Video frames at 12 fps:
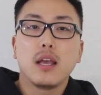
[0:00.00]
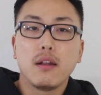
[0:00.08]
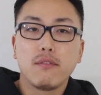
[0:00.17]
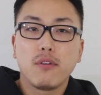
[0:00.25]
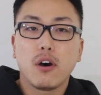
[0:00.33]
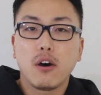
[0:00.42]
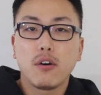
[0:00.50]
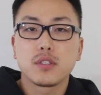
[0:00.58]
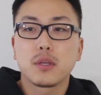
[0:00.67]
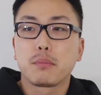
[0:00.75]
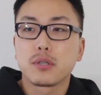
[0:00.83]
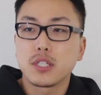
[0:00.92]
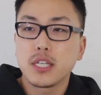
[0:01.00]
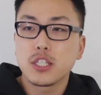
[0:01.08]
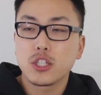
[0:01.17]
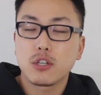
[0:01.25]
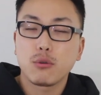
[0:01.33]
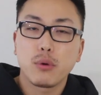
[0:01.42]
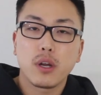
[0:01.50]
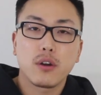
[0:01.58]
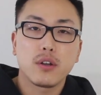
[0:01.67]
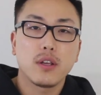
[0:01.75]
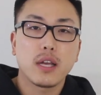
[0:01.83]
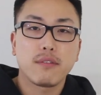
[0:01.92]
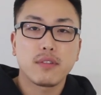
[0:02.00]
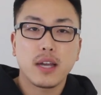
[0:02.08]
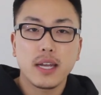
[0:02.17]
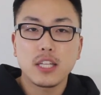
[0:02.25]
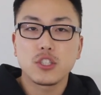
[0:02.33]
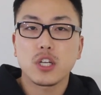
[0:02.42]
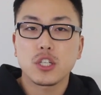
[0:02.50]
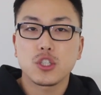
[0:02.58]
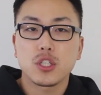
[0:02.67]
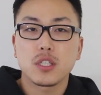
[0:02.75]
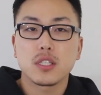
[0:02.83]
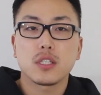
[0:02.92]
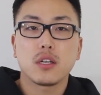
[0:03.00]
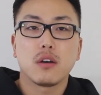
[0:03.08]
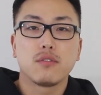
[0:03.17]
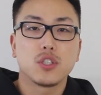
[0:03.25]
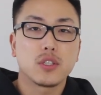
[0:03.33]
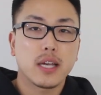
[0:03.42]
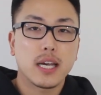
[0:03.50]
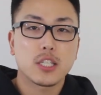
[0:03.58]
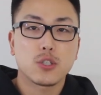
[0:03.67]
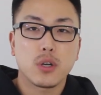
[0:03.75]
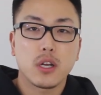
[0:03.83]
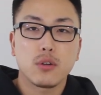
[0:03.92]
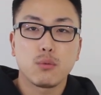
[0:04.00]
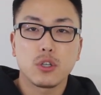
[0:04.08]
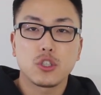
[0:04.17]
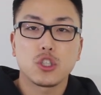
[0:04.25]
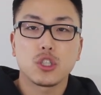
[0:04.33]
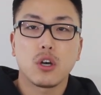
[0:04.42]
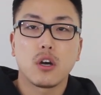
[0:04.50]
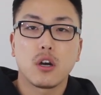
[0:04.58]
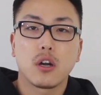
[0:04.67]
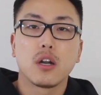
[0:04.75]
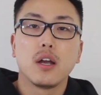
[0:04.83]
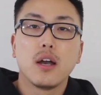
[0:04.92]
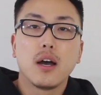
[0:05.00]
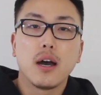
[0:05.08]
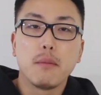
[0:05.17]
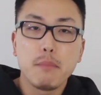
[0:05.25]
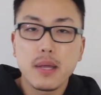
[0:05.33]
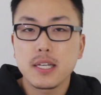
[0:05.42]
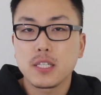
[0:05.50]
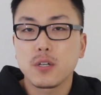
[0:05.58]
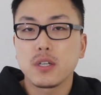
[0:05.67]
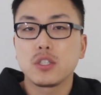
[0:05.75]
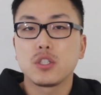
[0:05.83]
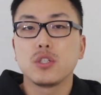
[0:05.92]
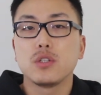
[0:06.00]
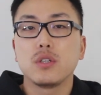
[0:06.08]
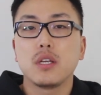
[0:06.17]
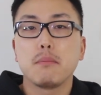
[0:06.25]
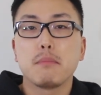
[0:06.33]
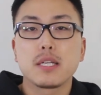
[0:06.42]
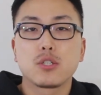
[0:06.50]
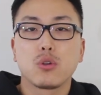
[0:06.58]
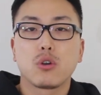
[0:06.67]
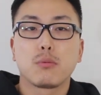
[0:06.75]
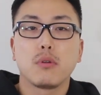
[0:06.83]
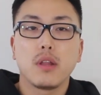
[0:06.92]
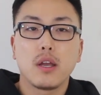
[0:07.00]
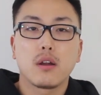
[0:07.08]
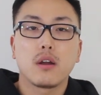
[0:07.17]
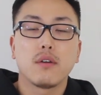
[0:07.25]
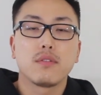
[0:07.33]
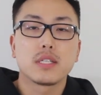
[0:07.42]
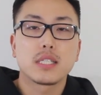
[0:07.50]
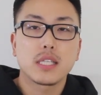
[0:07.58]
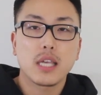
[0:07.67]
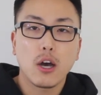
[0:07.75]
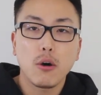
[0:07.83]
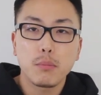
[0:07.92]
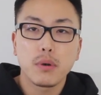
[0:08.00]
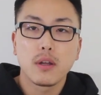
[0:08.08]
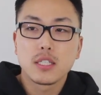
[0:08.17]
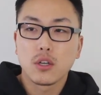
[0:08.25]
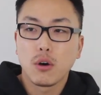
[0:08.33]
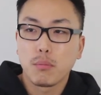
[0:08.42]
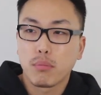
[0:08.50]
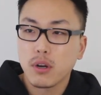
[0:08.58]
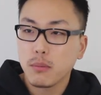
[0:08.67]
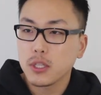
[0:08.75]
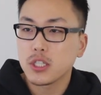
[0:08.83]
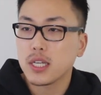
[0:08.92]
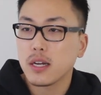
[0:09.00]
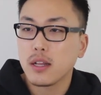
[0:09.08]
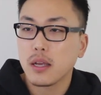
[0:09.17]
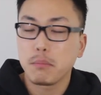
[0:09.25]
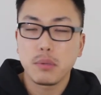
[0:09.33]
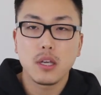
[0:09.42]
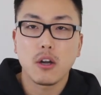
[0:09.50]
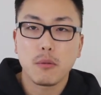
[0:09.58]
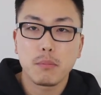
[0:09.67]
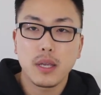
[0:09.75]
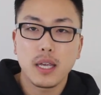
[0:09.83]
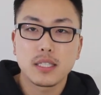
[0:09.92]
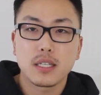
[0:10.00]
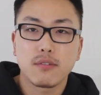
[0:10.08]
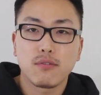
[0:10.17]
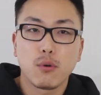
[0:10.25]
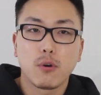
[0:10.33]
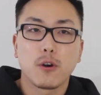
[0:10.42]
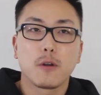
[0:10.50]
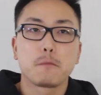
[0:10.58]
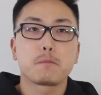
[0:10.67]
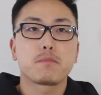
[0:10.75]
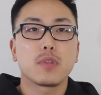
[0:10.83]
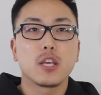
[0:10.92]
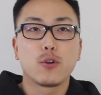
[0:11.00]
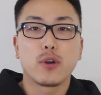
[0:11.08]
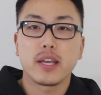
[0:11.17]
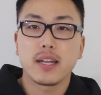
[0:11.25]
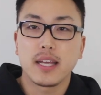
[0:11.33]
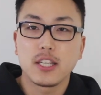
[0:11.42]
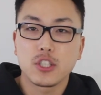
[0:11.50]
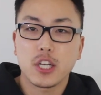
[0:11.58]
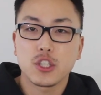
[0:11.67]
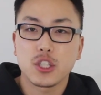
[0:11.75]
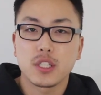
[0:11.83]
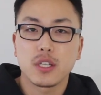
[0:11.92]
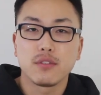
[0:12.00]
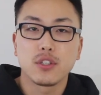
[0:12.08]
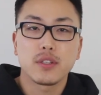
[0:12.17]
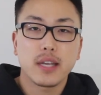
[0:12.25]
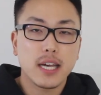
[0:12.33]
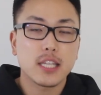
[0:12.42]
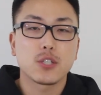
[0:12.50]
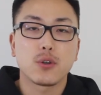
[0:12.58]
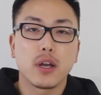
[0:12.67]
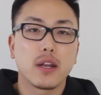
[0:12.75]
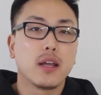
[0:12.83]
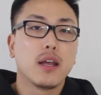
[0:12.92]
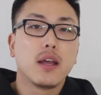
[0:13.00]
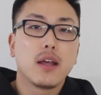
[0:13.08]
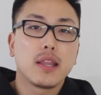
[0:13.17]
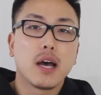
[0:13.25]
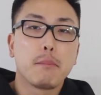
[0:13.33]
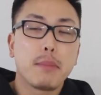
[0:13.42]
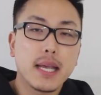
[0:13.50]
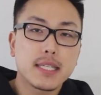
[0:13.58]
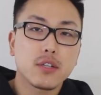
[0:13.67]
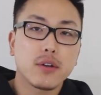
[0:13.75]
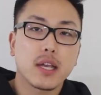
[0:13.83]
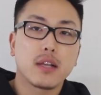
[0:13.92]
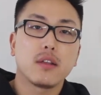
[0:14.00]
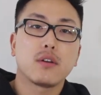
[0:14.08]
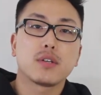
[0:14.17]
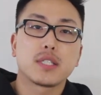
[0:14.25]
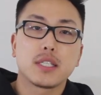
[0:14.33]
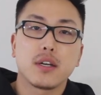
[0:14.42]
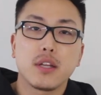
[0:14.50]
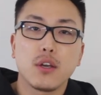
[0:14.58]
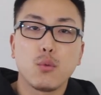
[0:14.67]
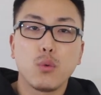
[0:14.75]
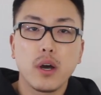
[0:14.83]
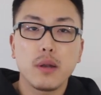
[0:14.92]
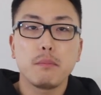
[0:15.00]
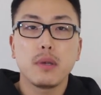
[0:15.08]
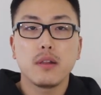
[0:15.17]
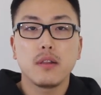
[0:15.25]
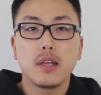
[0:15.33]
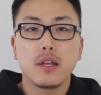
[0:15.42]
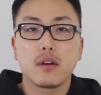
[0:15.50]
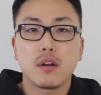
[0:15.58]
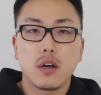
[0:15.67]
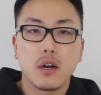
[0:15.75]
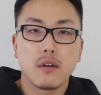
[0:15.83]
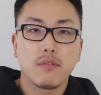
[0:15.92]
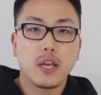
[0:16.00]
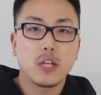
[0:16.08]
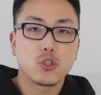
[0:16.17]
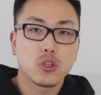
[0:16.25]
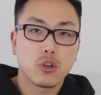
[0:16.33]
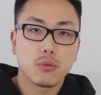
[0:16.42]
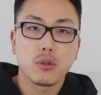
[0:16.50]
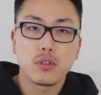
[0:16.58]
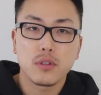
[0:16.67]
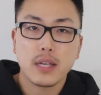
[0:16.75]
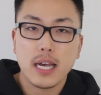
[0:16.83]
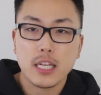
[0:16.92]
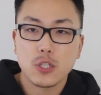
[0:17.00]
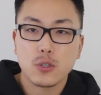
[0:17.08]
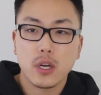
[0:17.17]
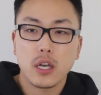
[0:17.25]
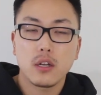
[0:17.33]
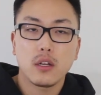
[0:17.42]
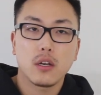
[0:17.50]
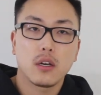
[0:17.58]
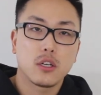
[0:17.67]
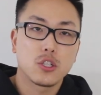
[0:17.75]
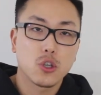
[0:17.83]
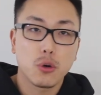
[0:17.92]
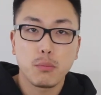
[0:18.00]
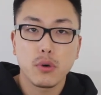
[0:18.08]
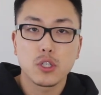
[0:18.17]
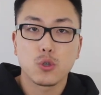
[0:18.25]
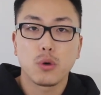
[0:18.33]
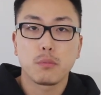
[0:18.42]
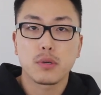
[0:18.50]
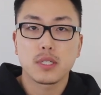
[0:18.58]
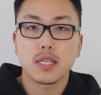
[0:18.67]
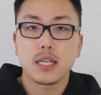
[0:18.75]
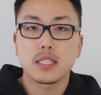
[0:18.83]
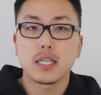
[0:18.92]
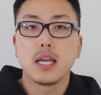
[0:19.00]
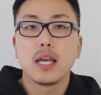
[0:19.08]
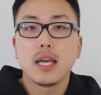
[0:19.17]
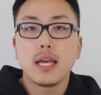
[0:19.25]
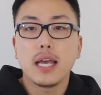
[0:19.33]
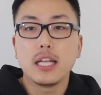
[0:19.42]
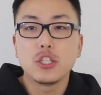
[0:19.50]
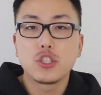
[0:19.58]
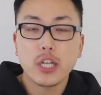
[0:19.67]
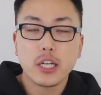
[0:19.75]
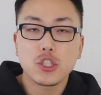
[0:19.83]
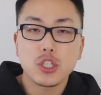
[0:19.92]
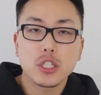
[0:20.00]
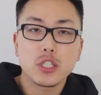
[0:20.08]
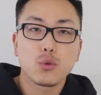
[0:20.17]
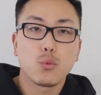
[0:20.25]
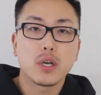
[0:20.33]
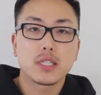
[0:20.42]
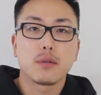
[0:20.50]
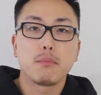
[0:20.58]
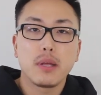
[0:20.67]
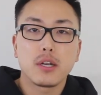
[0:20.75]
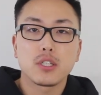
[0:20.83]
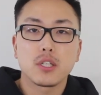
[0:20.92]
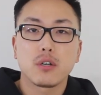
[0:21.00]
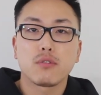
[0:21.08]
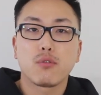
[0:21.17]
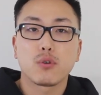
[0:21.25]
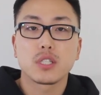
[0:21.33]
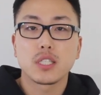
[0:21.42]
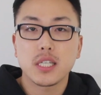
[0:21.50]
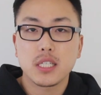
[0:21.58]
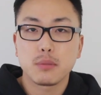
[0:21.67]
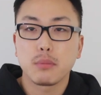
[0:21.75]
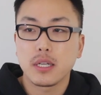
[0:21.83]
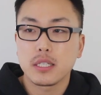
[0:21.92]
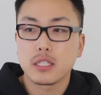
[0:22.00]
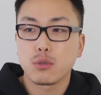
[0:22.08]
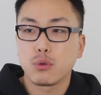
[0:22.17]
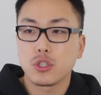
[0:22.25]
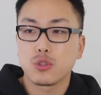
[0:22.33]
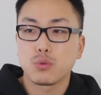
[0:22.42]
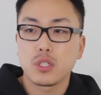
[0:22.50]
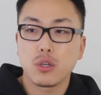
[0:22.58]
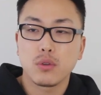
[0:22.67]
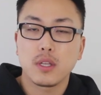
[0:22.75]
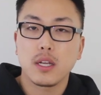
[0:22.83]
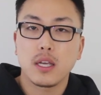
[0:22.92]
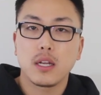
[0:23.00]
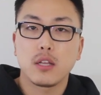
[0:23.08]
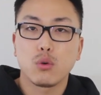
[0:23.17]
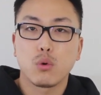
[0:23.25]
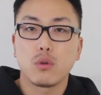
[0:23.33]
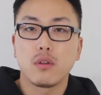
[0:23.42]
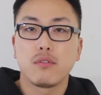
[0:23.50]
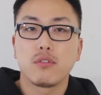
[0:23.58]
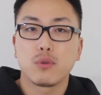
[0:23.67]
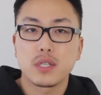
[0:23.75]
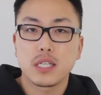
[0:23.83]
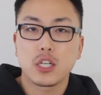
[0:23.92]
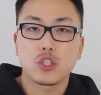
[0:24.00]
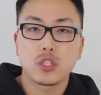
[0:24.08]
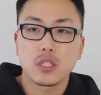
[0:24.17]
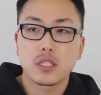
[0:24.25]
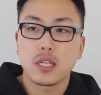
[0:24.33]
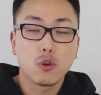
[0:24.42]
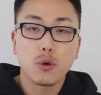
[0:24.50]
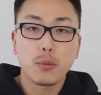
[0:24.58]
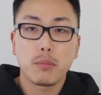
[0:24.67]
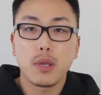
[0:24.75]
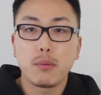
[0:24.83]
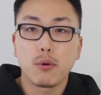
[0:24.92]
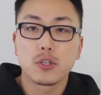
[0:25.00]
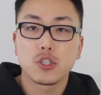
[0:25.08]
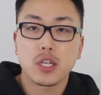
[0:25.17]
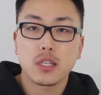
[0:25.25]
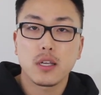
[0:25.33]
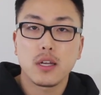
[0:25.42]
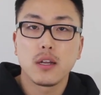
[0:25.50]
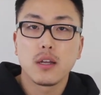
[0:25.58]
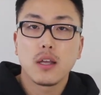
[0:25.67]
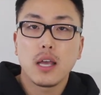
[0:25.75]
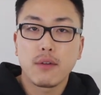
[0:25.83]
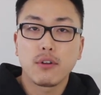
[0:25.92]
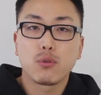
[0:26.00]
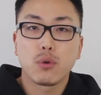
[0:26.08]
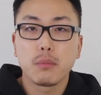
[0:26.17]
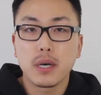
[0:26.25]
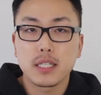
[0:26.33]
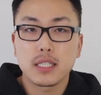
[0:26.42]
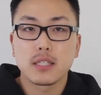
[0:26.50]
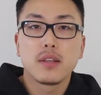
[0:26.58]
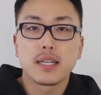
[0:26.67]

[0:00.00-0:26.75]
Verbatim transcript: involves a procedure where you have tiny injections of dutasteride which are administered into the mesodermal layer of the scalp. So pretty much it's kind of like PRP except for you are getting injections of dutasteride. Now, based on a clinical study, one milliliter of intradermal dutasteride, uh, 0.01% injections was administered for six months, which resulted in a total of three sessions. The group of people were injected every three months.